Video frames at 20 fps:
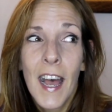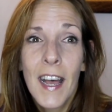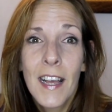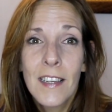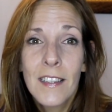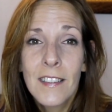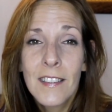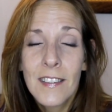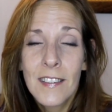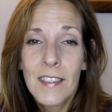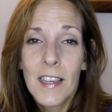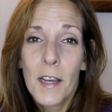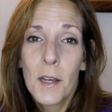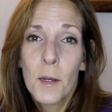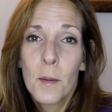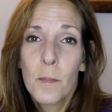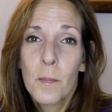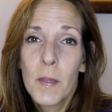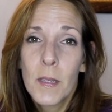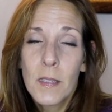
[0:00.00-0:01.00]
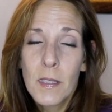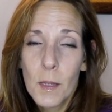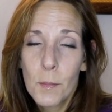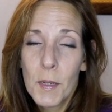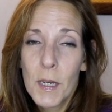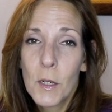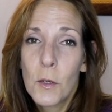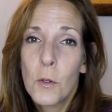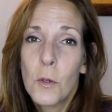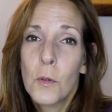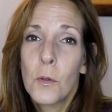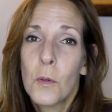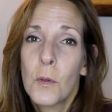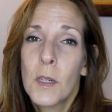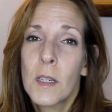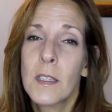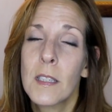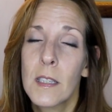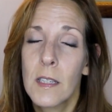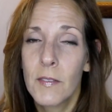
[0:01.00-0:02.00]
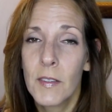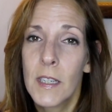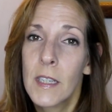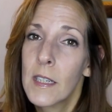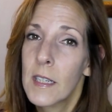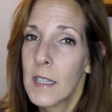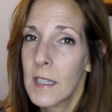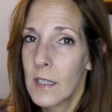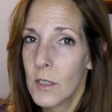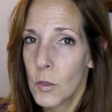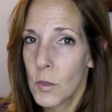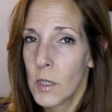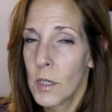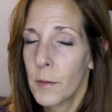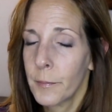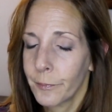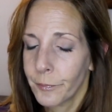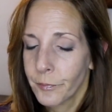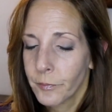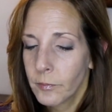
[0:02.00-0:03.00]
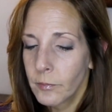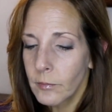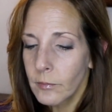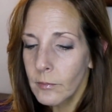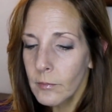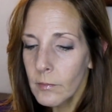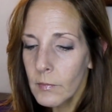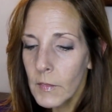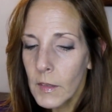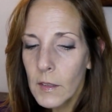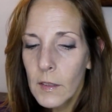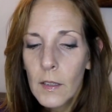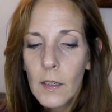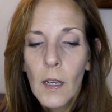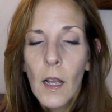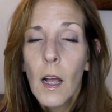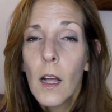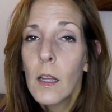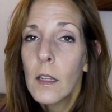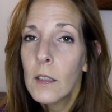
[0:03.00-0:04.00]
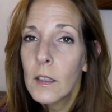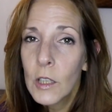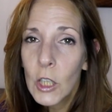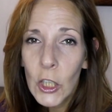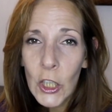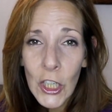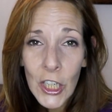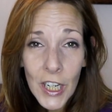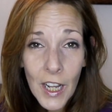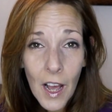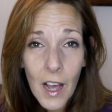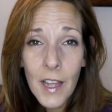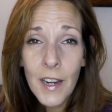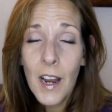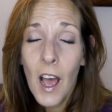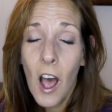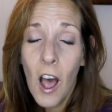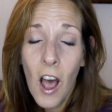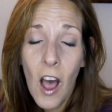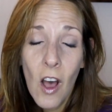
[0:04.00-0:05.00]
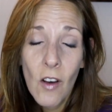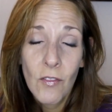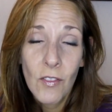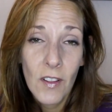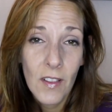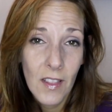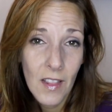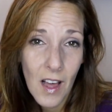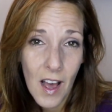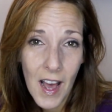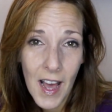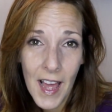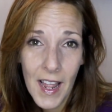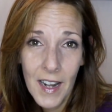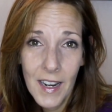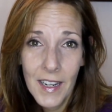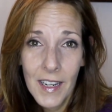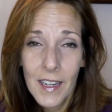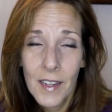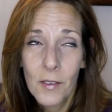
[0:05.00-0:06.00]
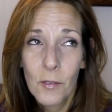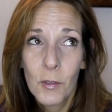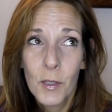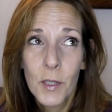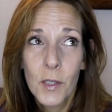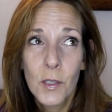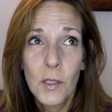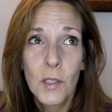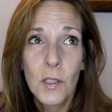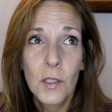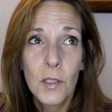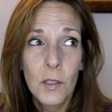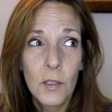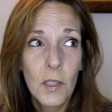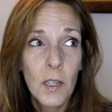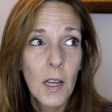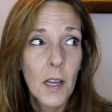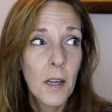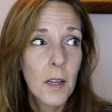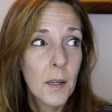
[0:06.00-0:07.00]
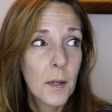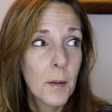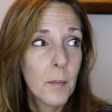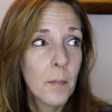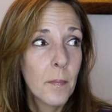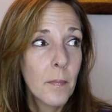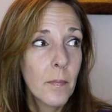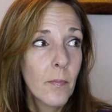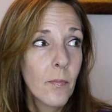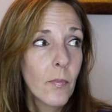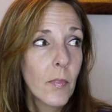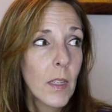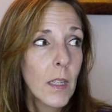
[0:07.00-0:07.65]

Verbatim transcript: as um, somebody who is living in israel learned an awful lot it was um,